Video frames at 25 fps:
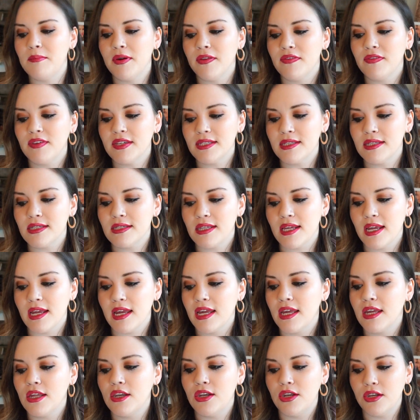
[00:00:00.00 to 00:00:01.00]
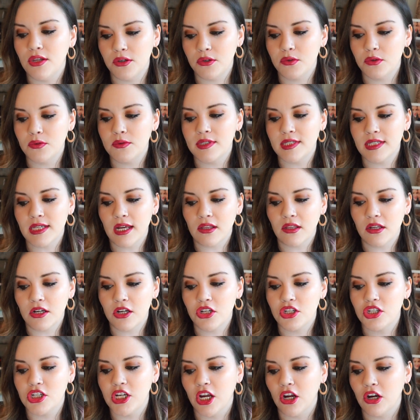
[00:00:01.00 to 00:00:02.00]
but this is a new
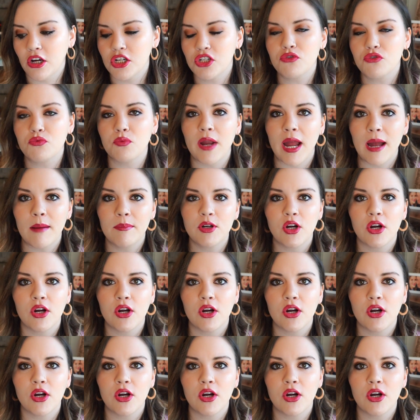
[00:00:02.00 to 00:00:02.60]
Zella Cherish wrap